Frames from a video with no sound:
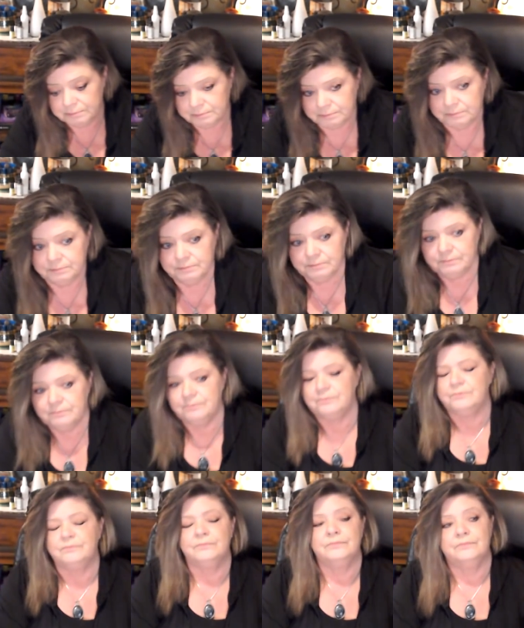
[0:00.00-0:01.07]

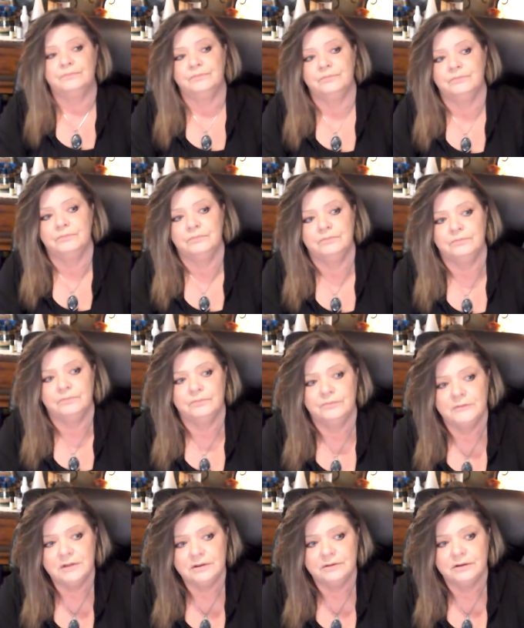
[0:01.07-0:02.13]

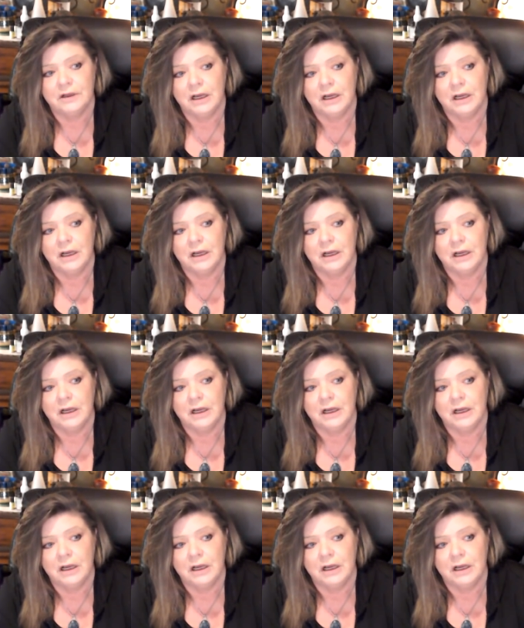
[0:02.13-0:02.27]
[no speech]